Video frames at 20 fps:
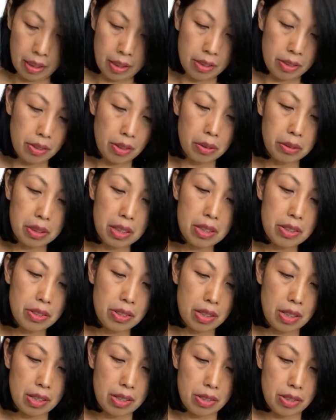So
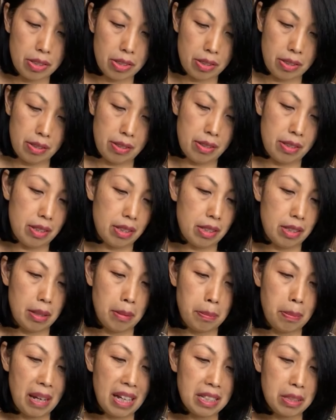this is
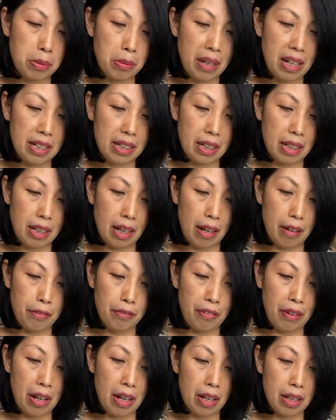the best way that I
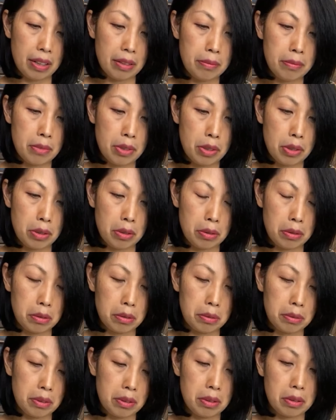find
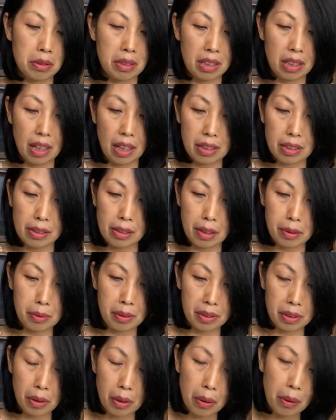to get the
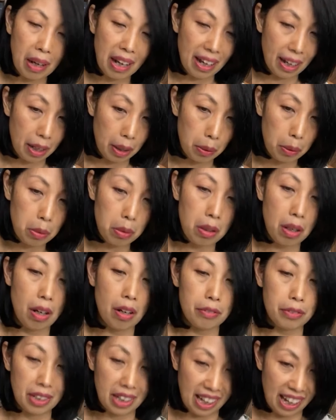liquid gold out
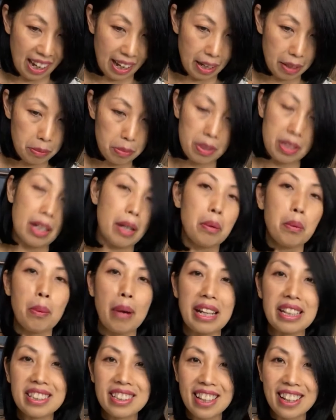of the can without
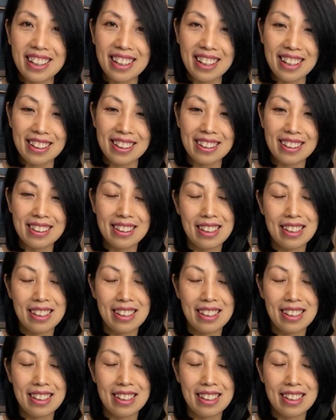wasting it.